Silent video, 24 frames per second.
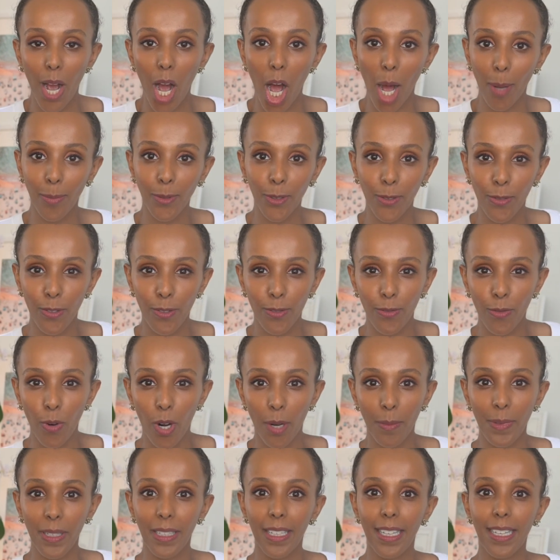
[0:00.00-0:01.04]
opt for
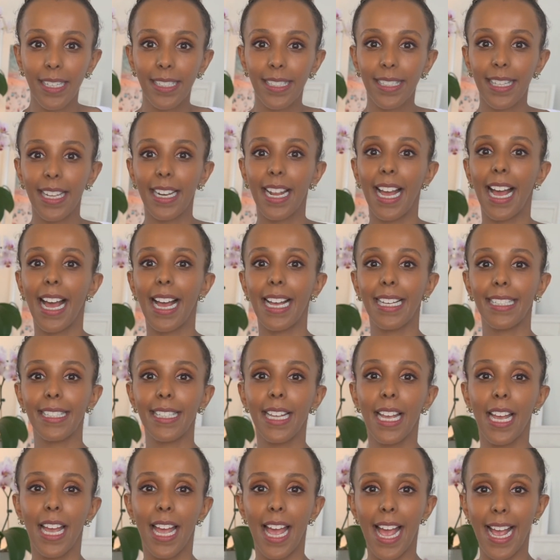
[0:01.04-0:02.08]
formulas that has
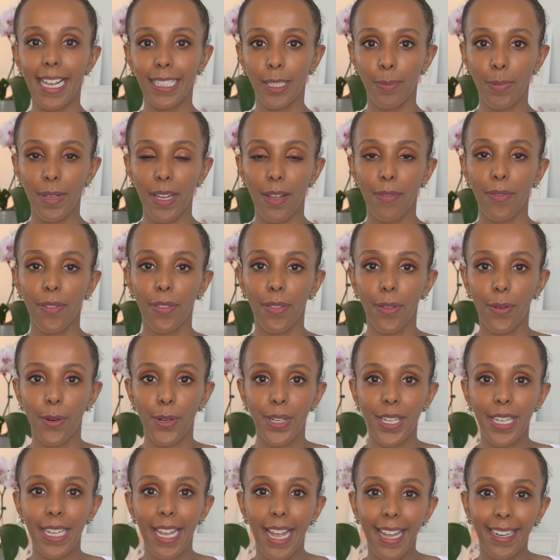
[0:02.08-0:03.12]
SPF
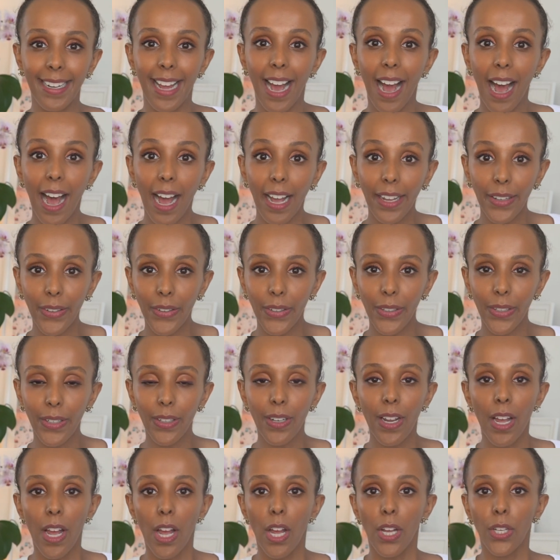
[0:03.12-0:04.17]
30 and
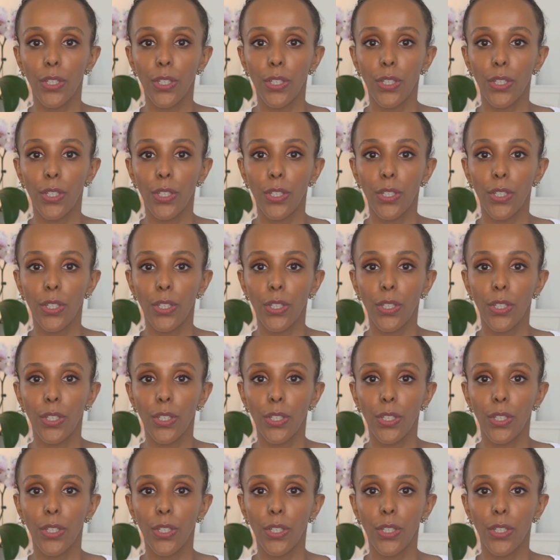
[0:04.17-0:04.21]
higher.